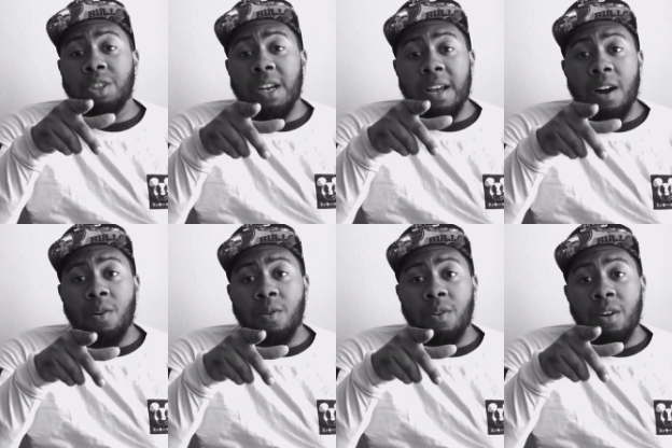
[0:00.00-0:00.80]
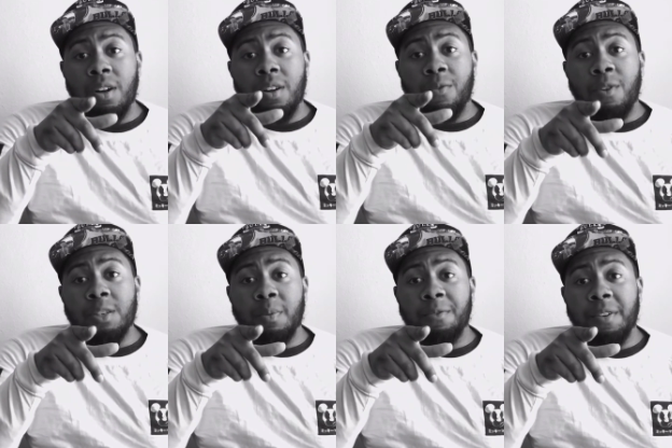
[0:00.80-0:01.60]
check out
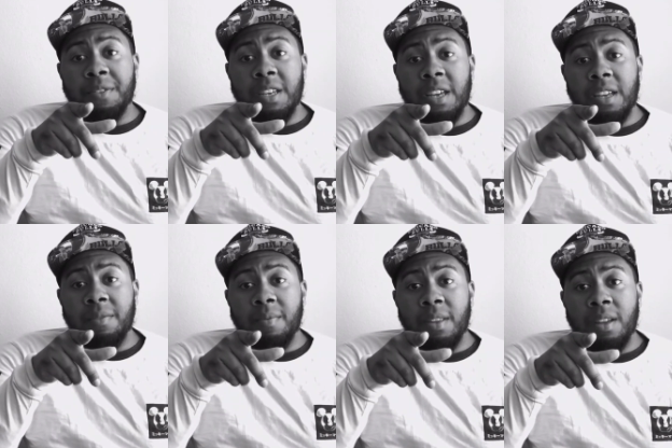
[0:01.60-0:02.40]
Freshman 15,